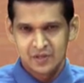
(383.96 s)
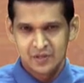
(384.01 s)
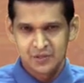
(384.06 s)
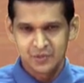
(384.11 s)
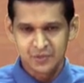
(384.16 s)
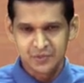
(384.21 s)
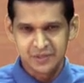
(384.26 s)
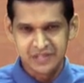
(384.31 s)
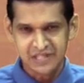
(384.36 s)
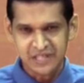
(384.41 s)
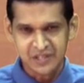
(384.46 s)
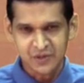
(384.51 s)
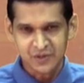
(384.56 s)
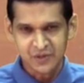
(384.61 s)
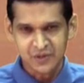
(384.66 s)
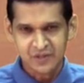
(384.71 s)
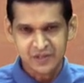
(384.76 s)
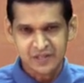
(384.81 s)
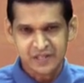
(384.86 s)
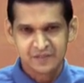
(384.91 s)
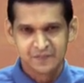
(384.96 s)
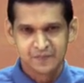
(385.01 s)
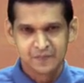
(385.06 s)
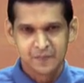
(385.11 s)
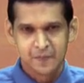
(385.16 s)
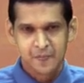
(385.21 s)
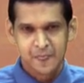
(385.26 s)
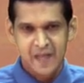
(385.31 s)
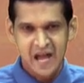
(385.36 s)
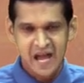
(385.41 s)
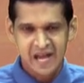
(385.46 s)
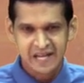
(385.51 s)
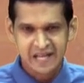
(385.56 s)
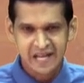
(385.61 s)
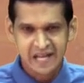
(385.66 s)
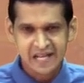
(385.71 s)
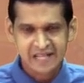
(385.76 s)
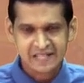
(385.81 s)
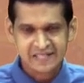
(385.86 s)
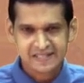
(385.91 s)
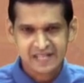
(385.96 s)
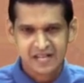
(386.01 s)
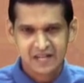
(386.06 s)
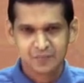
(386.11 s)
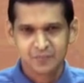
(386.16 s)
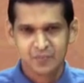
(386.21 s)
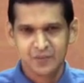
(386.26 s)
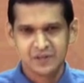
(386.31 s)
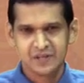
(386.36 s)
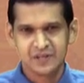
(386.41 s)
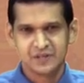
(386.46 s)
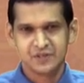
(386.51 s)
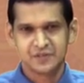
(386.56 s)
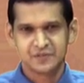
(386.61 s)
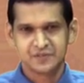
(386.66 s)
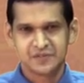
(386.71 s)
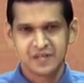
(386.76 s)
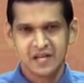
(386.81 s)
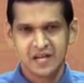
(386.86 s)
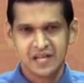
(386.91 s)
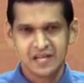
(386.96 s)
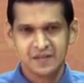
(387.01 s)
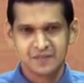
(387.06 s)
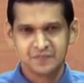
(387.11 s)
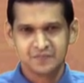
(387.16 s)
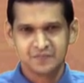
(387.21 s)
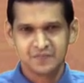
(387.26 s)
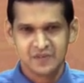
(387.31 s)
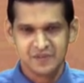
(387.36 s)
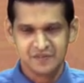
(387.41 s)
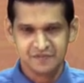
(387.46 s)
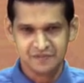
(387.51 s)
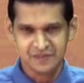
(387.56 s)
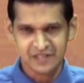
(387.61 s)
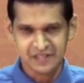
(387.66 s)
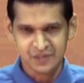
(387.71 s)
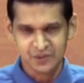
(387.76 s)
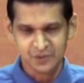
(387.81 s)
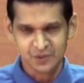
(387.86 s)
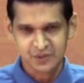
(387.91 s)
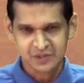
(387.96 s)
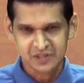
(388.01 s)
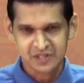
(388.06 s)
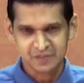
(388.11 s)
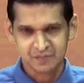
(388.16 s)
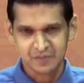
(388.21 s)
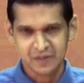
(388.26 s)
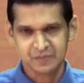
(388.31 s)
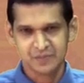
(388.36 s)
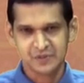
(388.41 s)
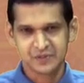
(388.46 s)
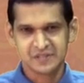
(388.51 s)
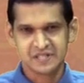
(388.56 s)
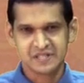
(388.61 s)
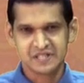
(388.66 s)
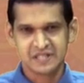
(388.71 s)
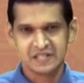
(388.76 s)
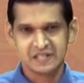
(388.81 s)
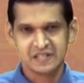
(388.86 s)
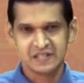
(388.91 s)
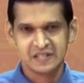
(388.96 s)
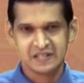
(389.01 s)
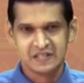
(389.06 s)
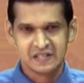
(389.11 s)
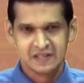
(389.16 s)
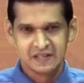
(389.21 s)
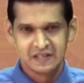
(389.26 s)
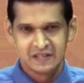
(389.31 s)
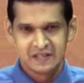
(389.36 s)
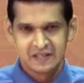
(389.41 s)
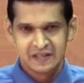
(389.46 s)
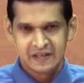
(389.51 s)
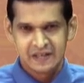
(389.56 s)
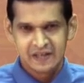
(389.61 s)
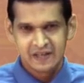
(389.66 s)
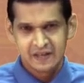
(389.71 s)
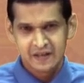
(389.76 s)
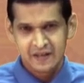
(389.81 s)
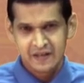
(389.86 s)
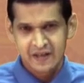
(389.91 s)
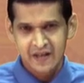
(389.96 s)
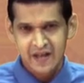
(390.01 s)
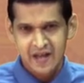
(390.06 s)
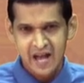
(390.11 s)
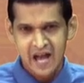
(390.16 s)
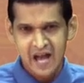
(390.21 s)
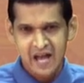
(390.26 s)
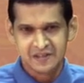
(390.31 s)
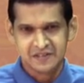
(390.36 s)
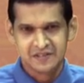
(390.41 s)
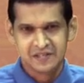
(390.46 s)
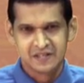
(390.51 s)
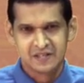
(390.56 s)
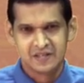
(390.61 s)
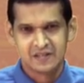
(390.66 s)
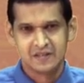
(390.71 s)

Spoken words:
To denote an exact point of time, we use the preposition at.